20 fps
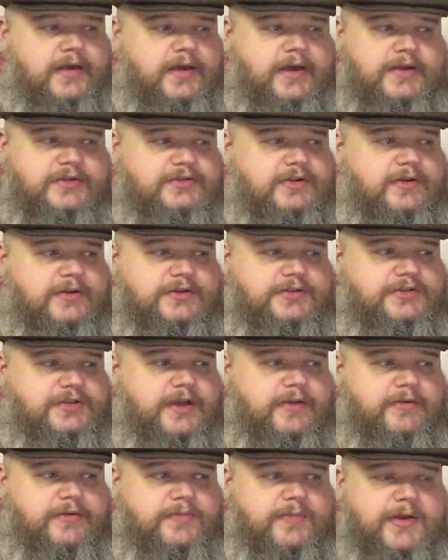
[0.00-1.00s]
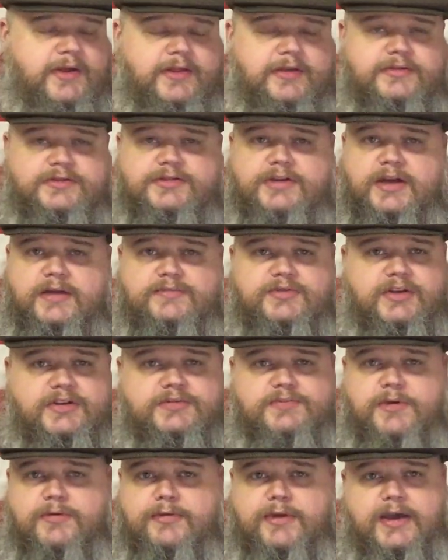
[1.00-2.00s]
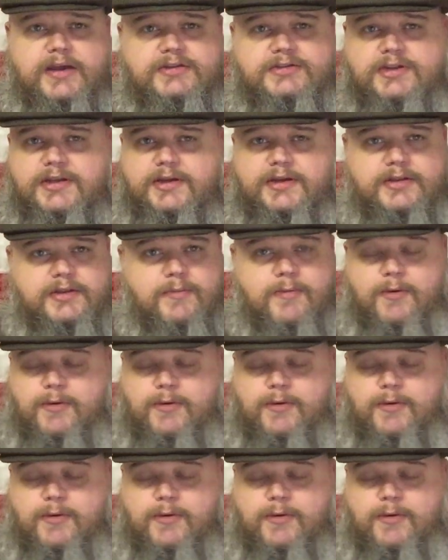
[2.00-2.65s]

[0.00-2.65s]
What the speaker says: it's hard to say with me. There's times I smoke Gaslight in the